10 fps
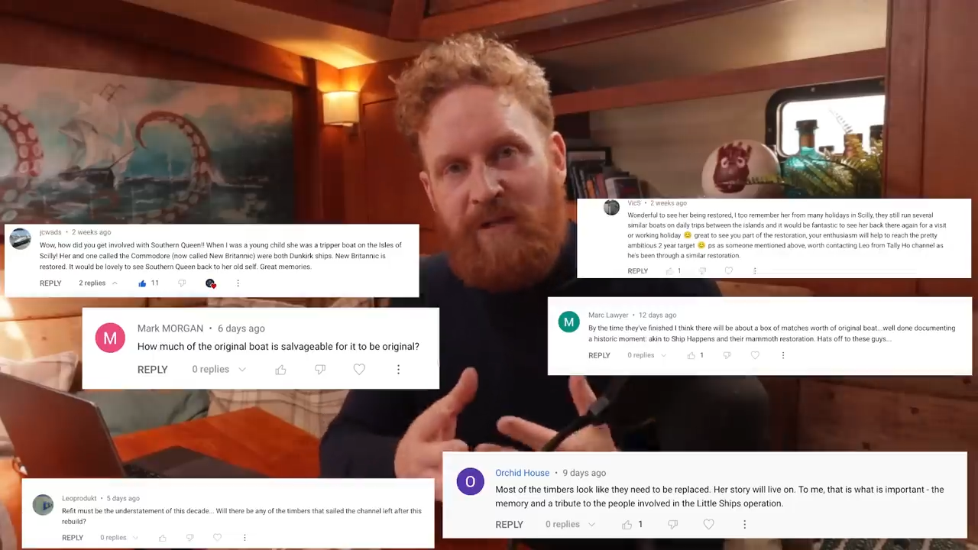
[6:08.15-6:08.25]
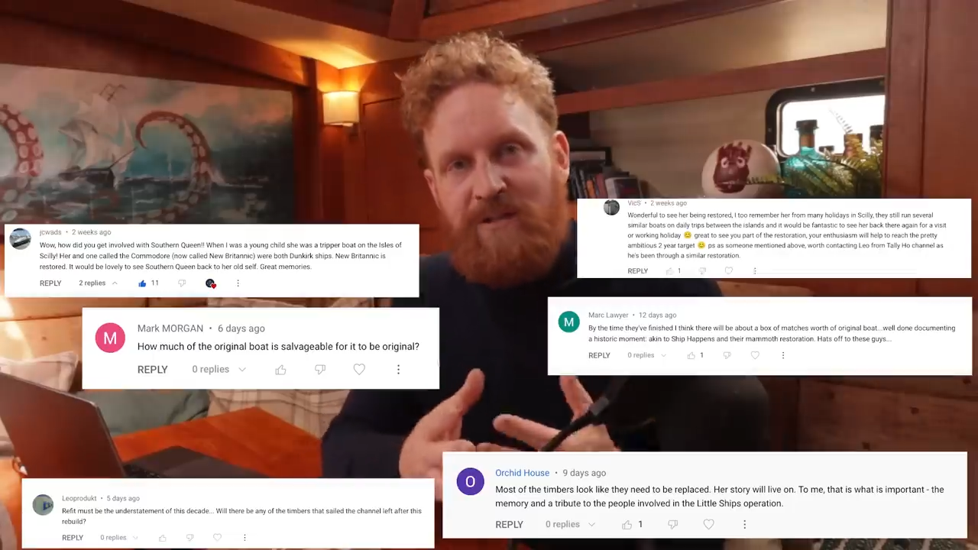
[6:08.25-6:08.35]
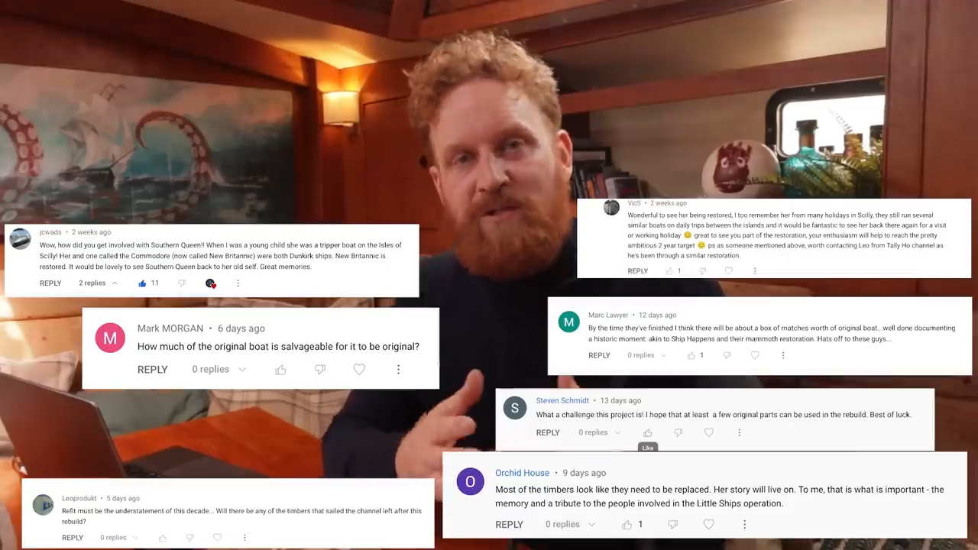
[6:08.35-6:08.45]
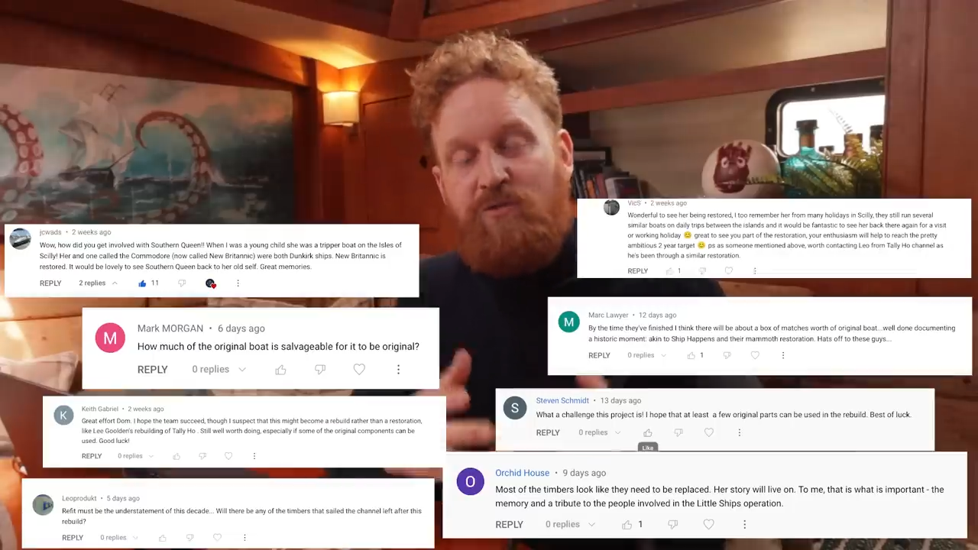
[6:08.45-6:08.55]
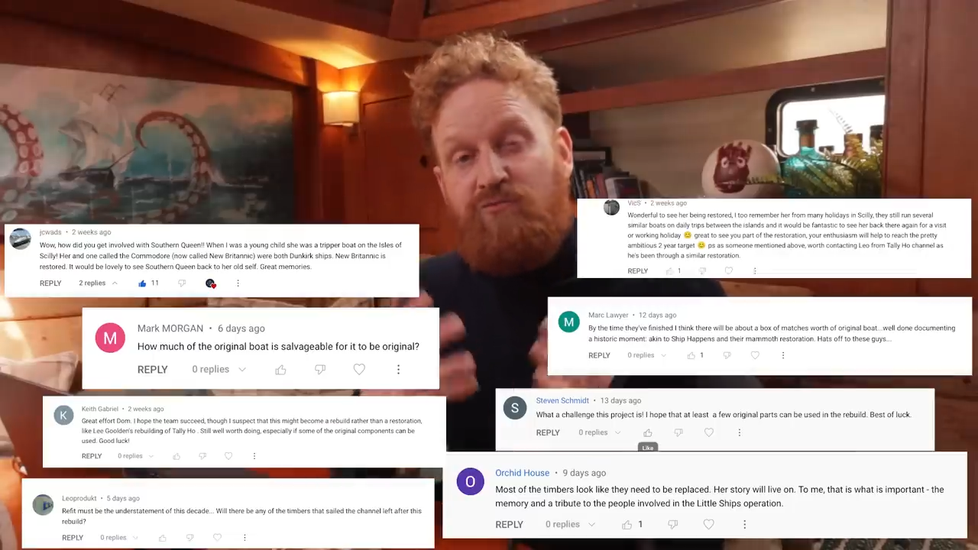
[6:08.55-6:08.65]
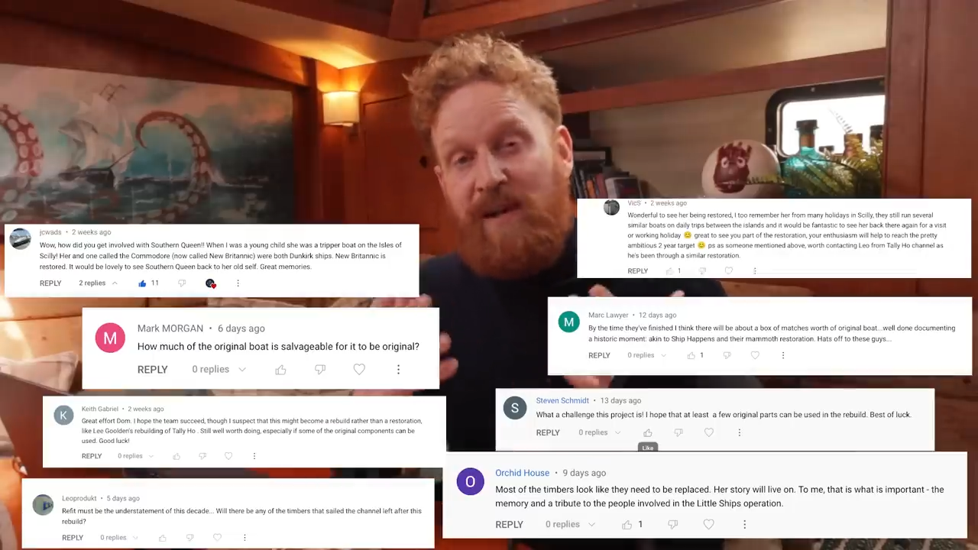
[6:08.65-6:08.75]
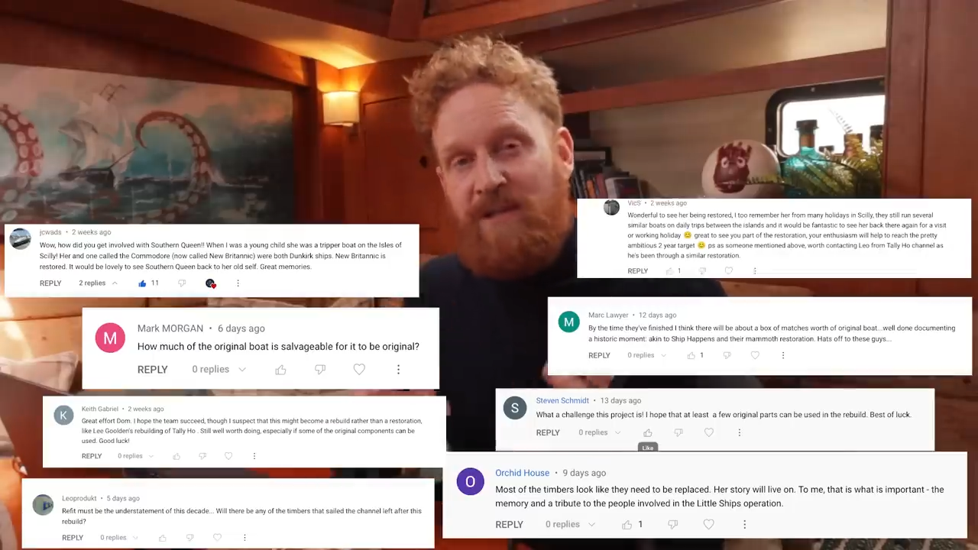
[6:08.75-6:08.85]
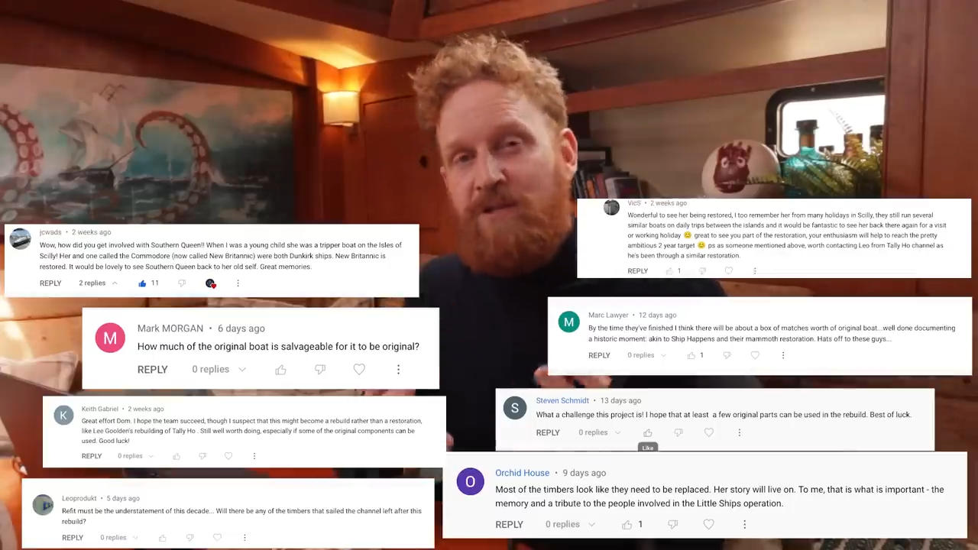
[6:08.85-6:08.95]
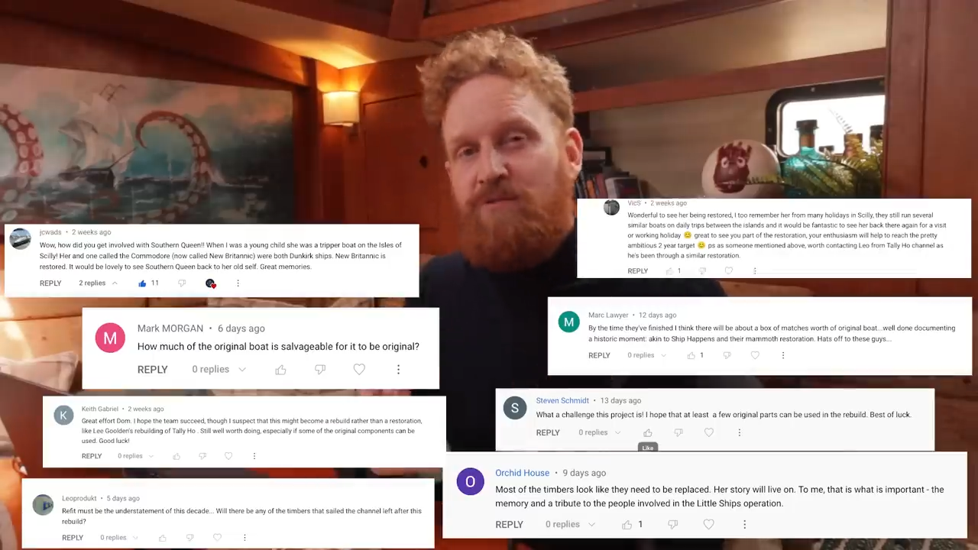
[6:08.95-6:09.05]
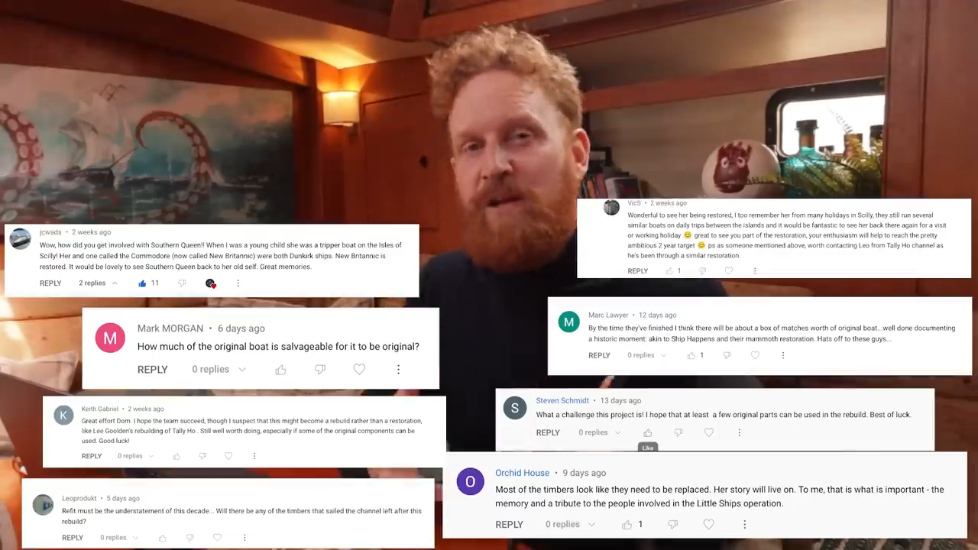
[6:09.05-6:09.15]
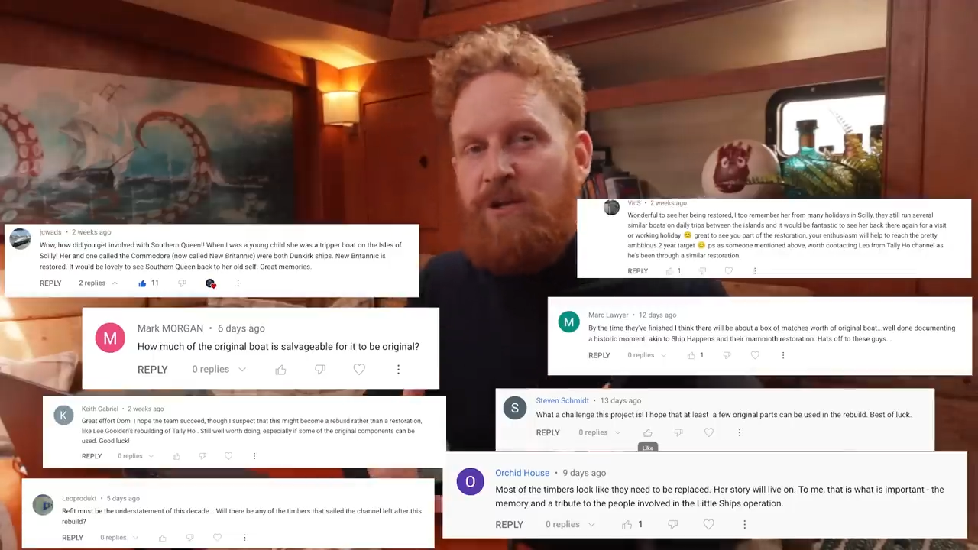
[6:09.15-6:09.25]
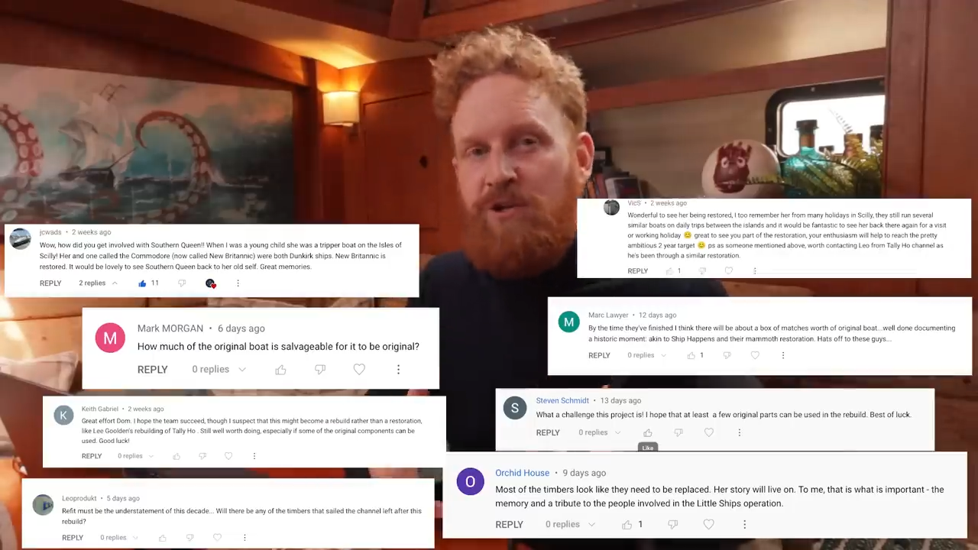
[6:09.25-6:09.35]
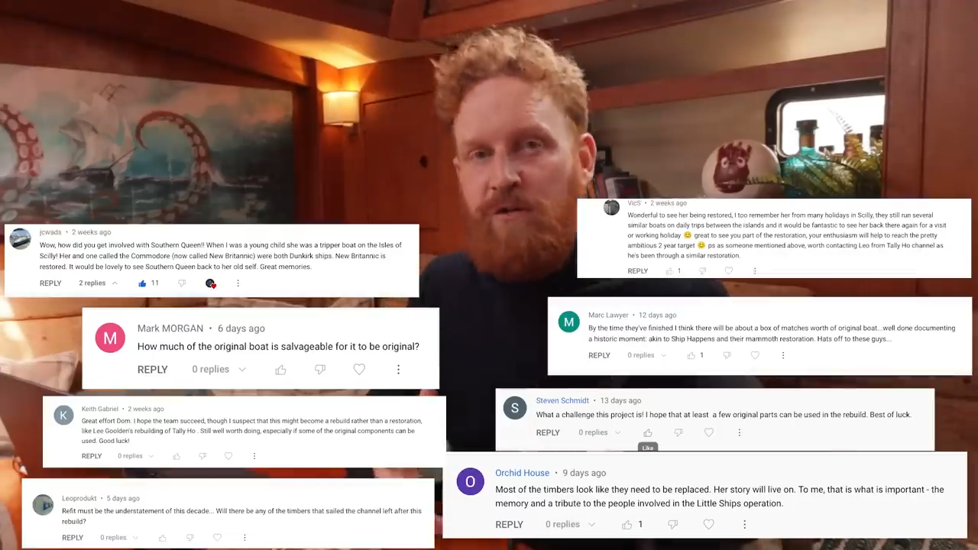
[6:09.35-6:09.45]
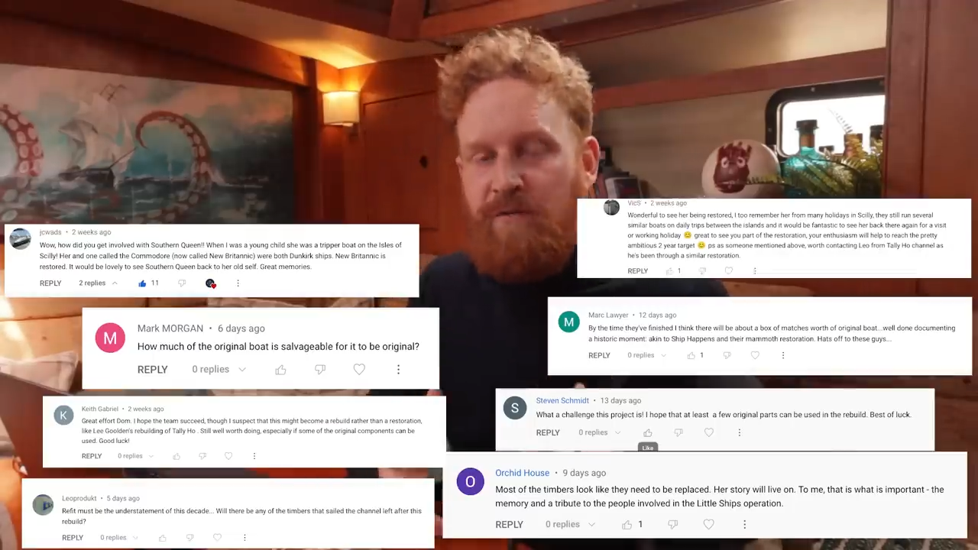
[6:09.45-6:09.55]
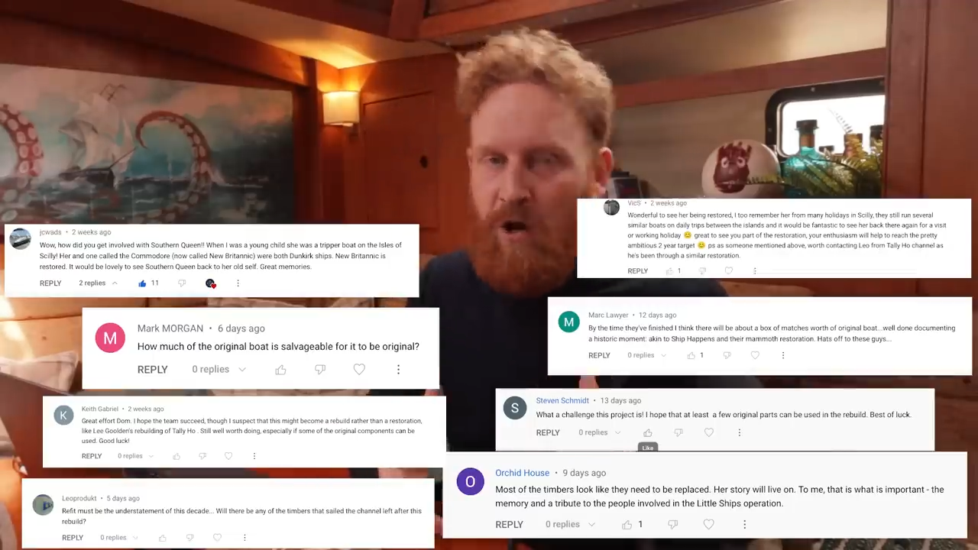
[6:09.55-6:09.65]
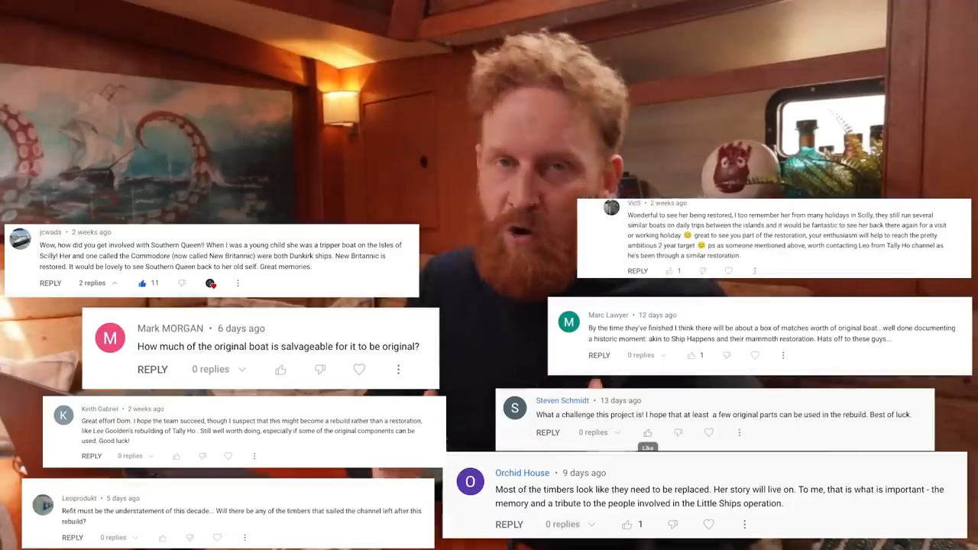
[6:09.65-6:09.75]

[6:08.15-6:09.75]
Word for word: does the restoration of an